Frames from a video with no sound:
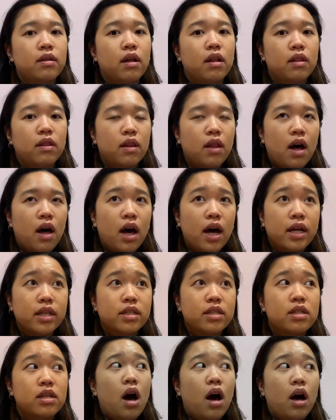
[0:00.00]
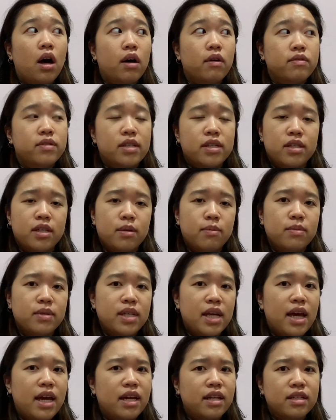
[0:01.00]
a lot of systems,
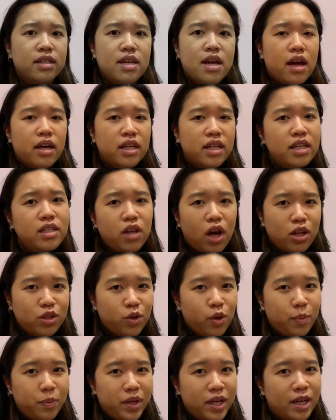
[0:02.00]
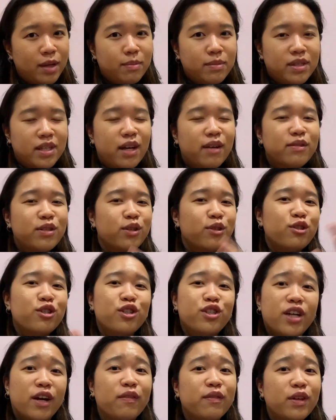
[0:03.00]
and he's also a PA himself, so you should
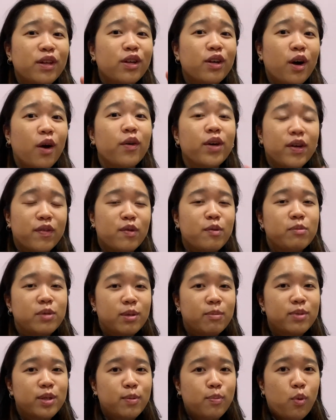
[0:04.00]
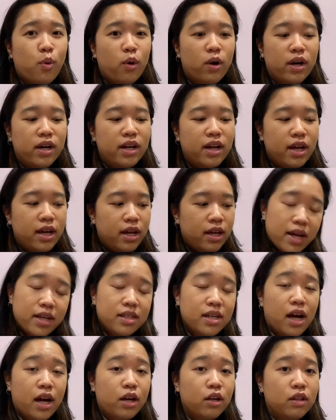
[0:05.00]
definitely go give him some support. My
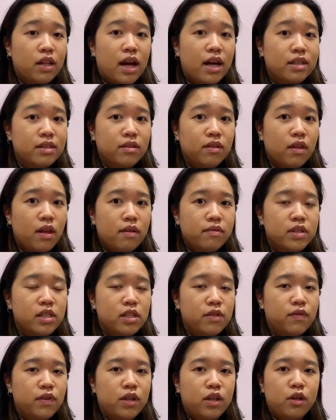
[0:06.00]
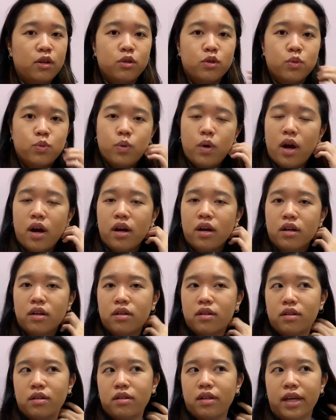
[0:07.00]
entire class loves his videos.
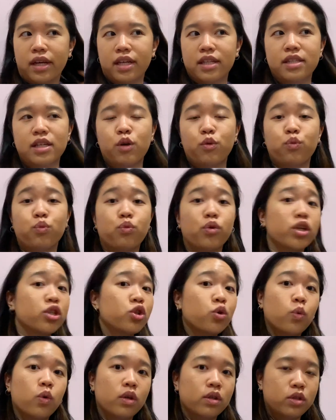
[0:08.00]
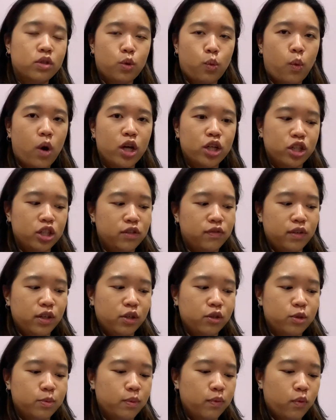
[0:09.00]
It's our ritual to watch his
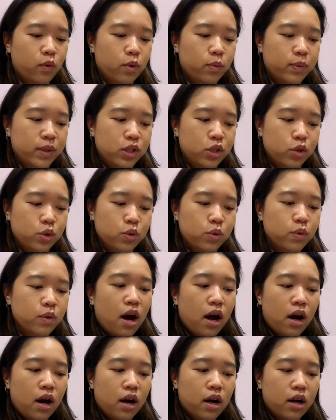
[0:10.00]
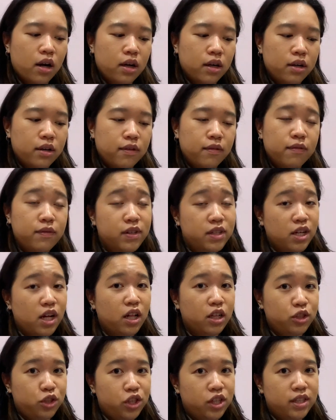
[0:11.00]
videos before we do our
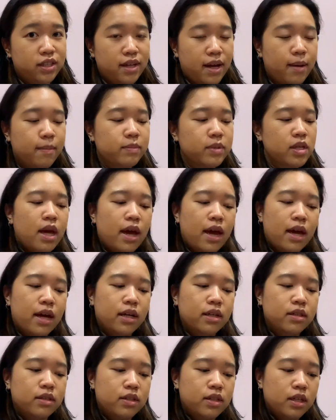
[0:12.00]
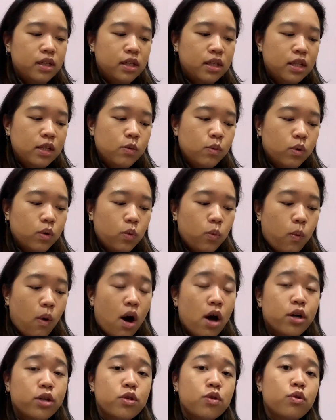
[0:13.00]
physiology exams. And he will
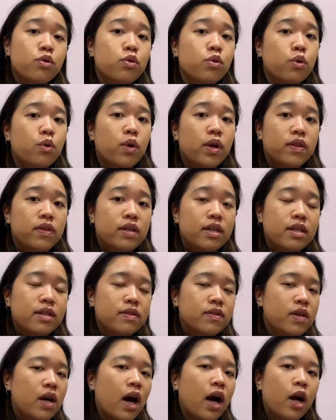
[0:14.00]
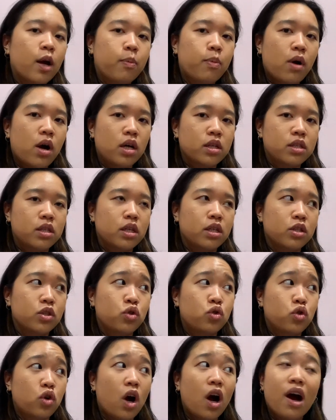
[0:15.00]
walk you through the entire process,
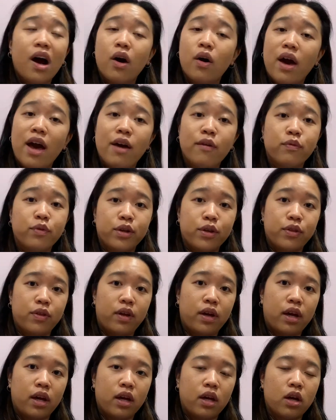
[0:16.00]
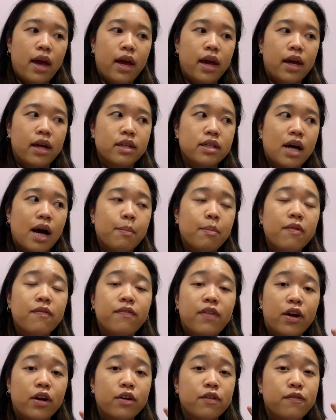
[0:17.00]
draw out everything. And I'm a
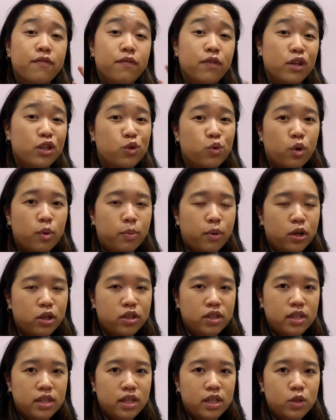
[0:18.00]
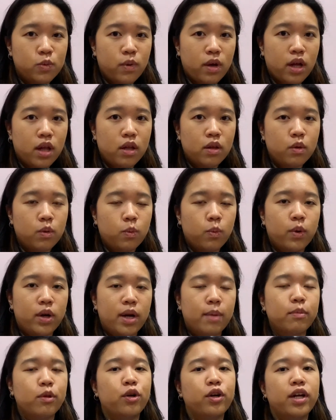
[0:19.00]
very visual person as well when
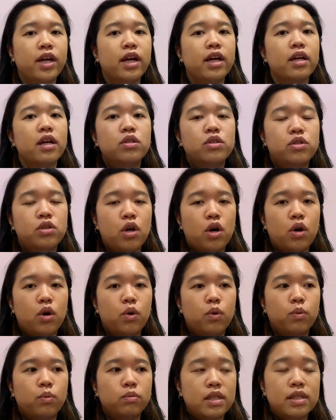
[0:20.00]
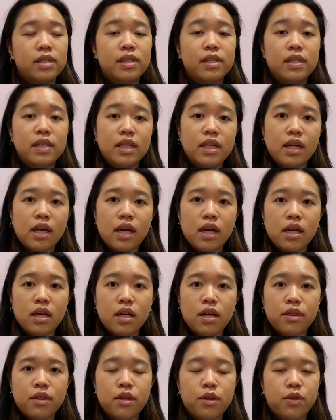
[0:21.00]
I'm learning. So seeing
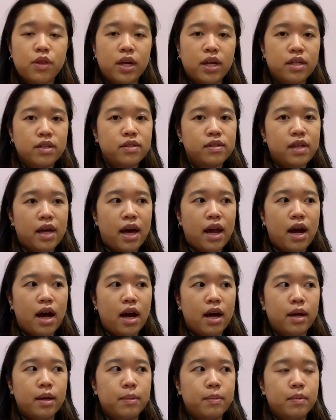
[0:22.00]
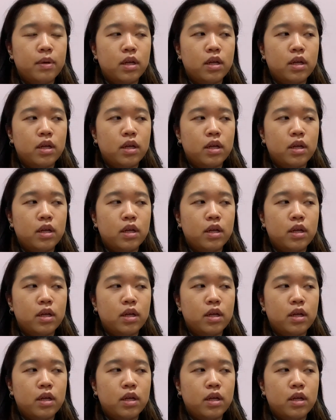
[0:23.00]
the things that I'm